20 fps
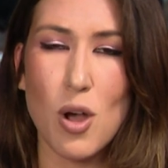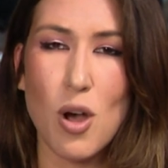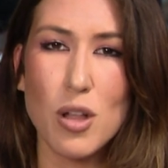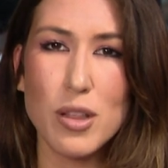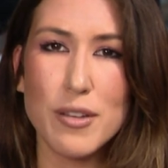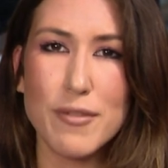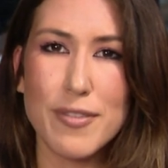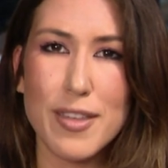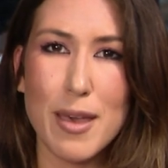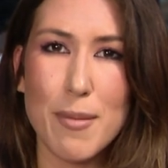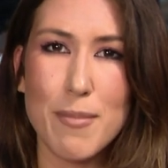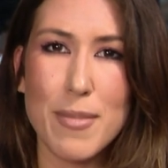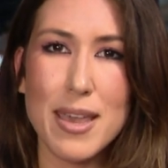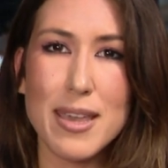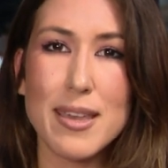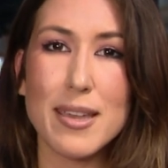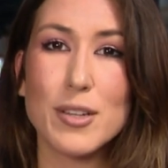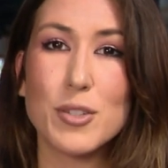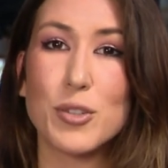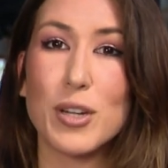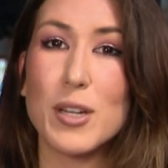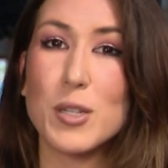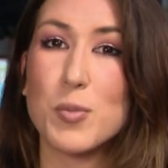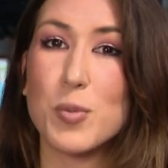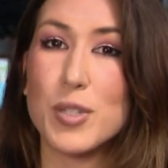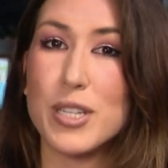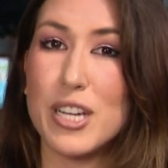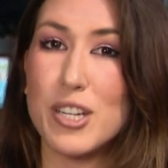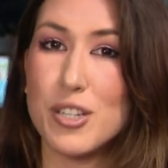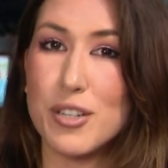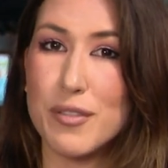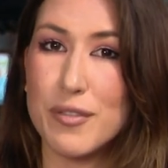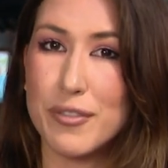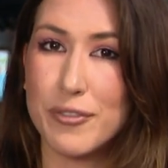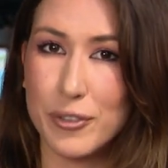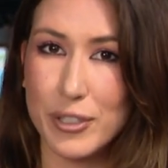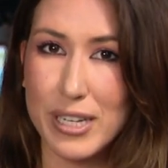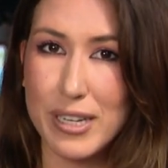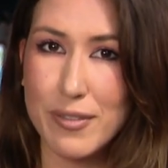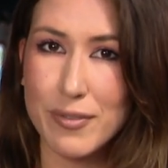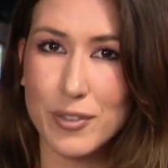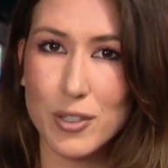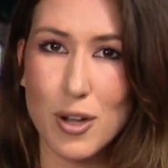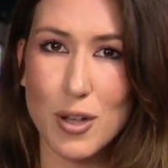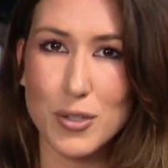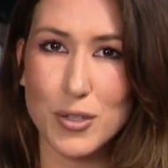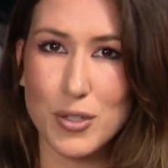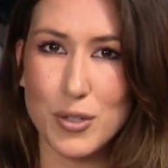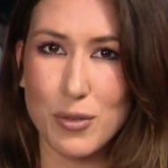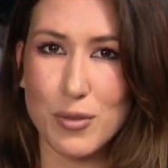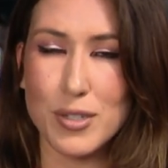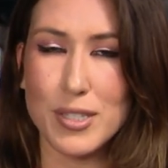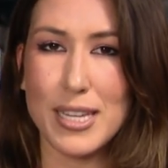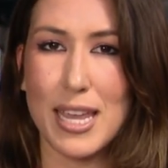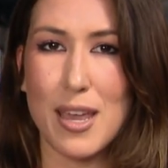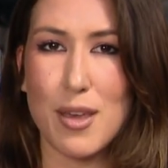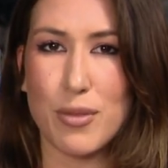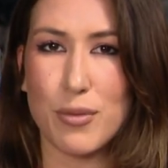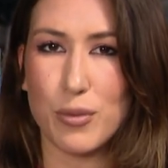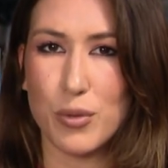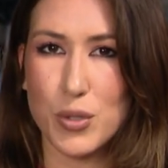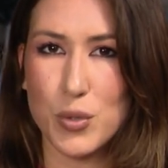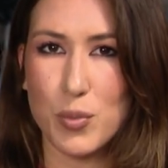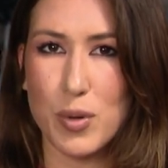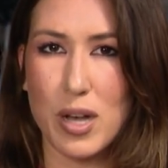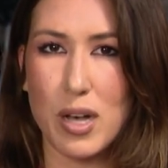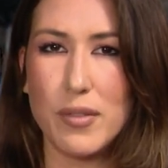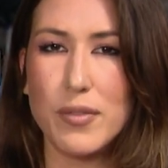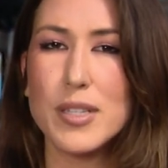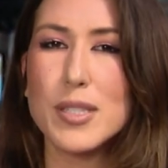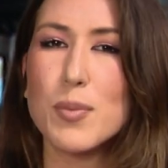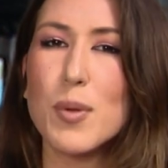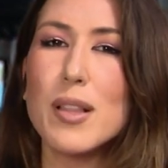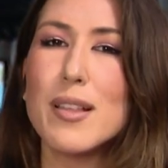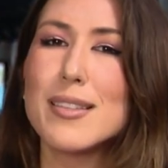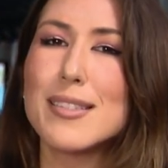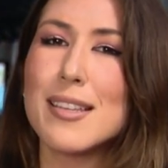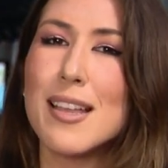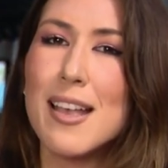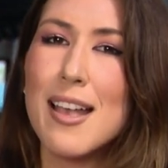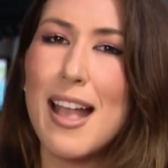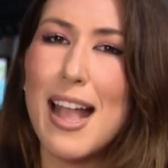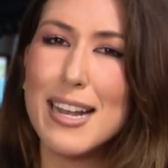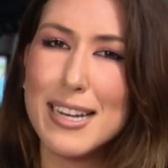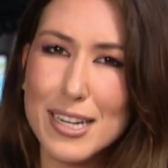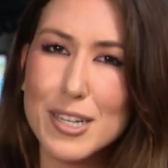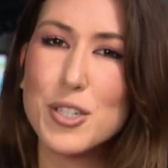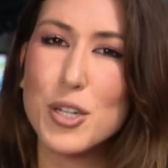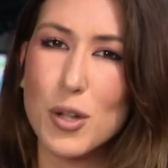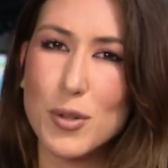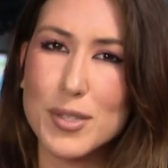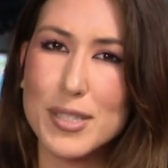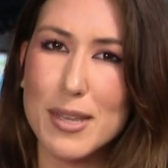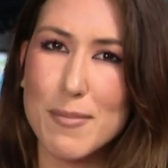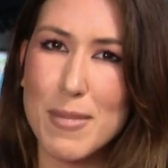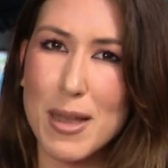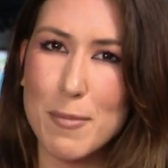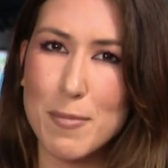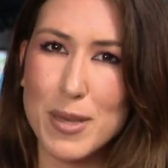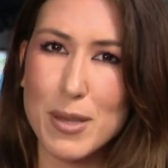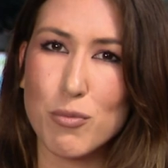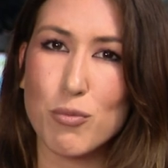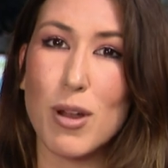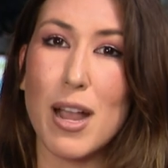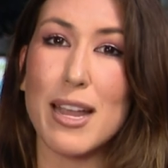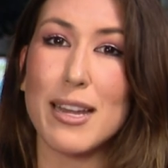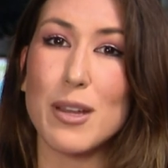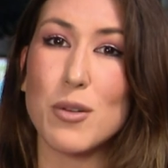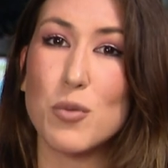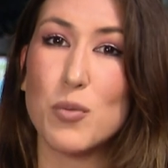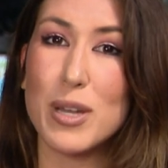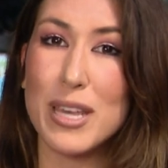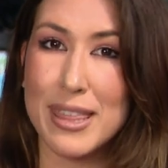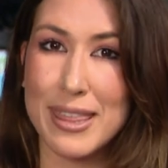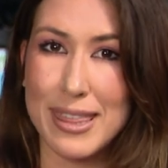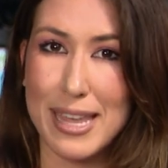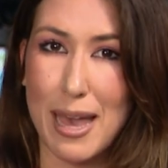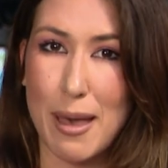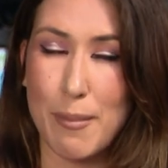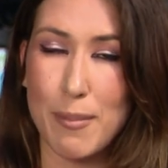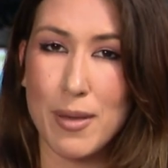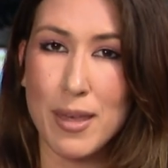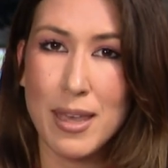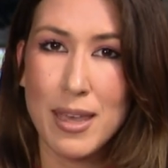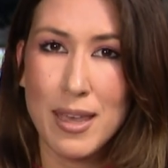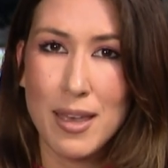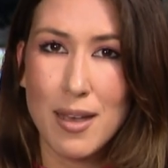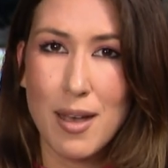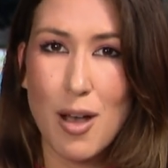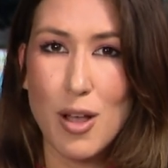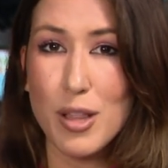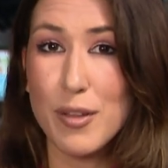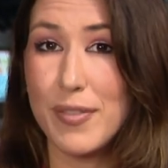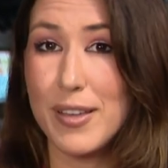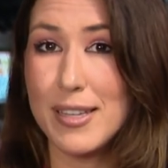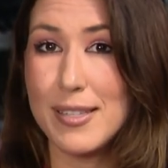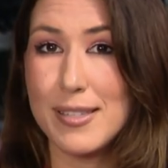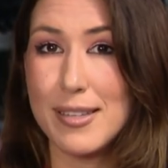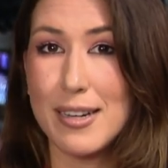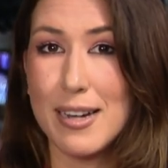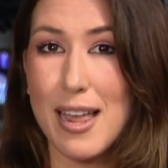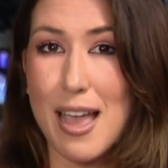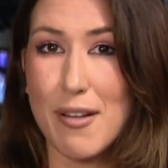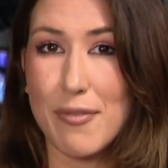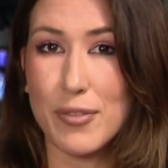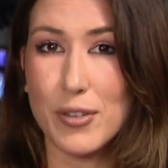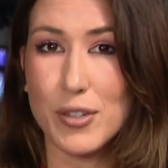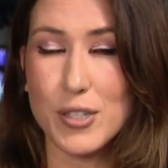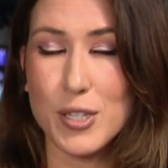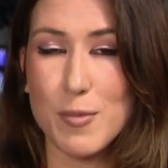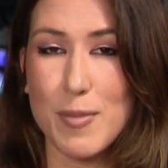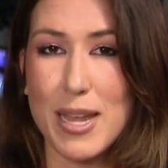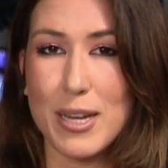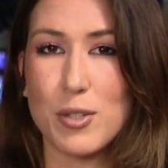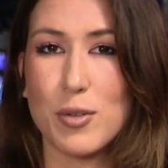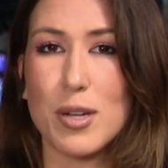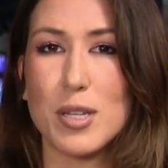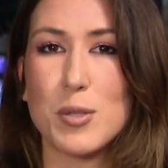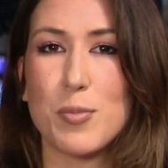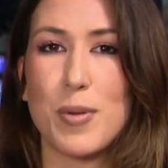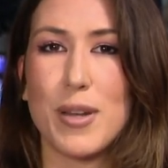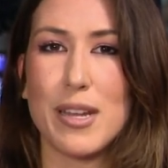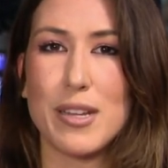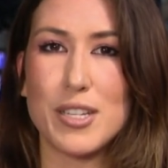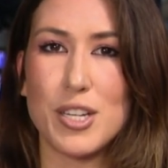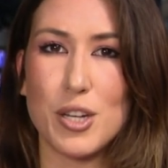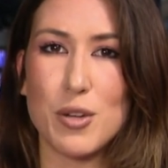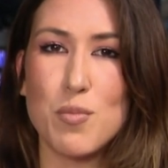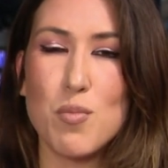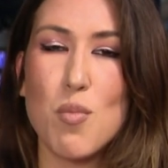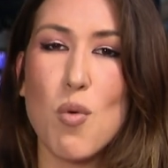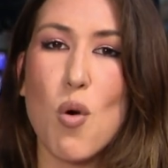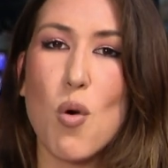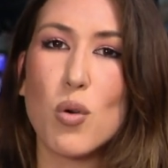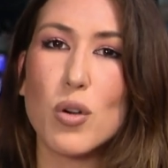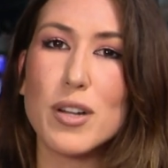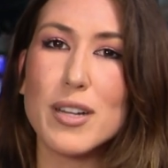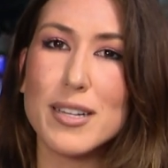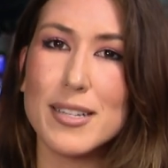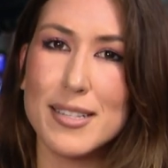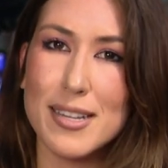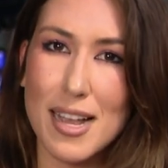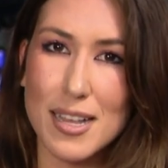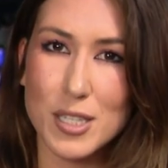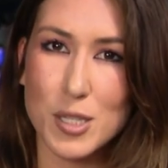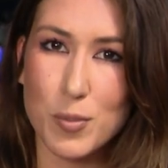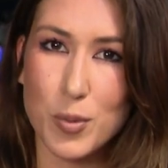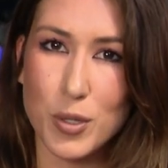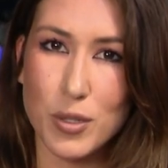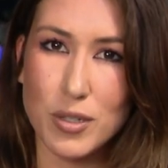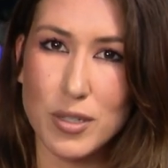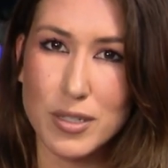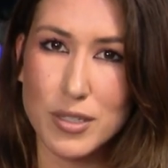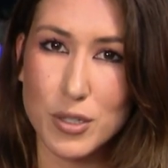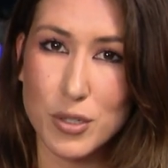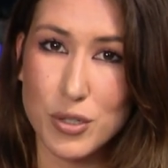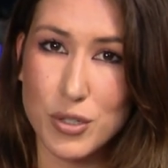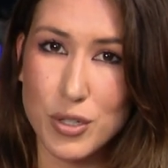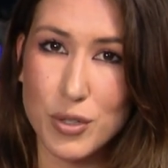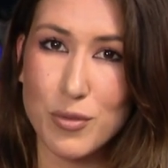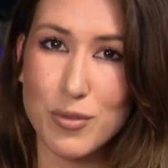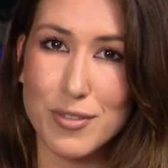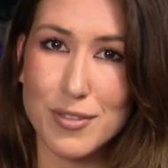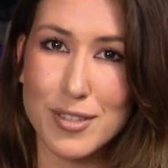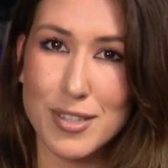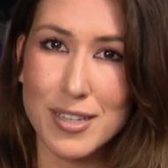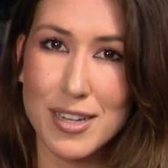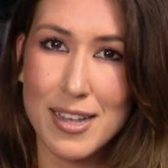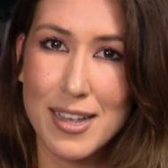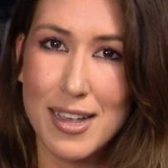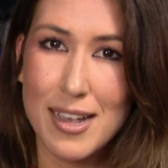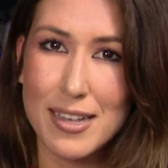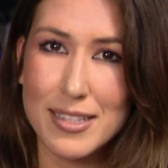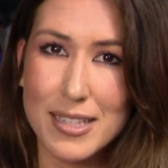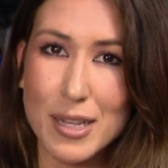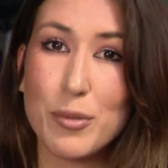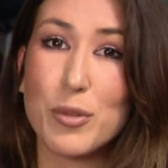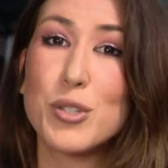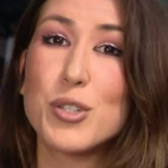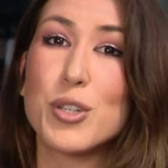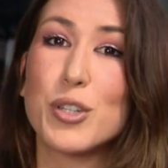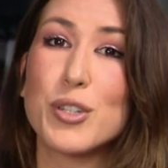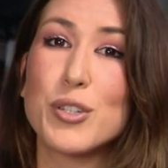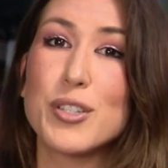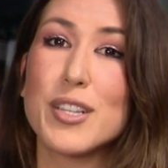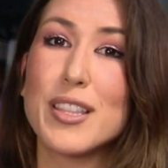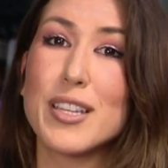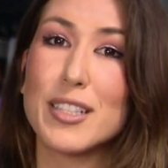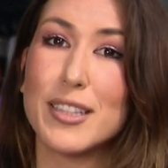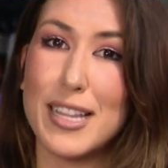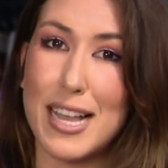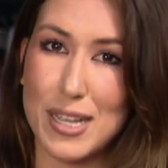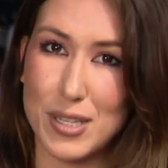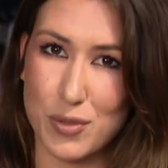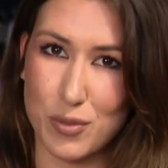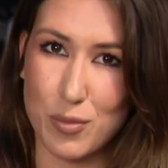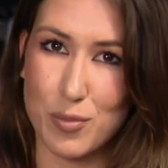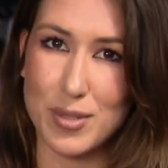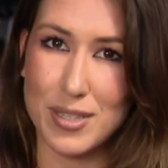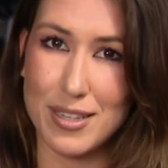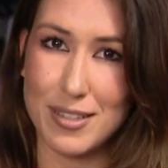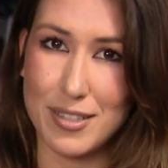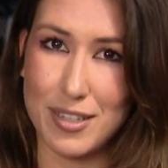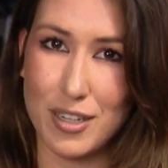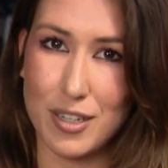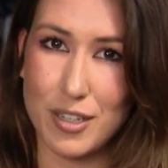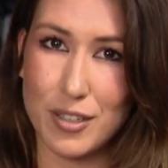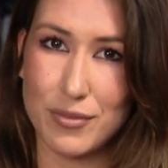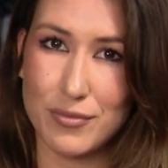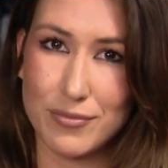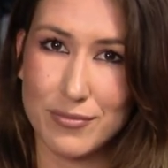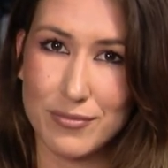all of them making transportation free for all students K through 12, as well as any adults that might be riding with them. All of this in an effort to make transportation more accessible to students as they return to the classrooms this year.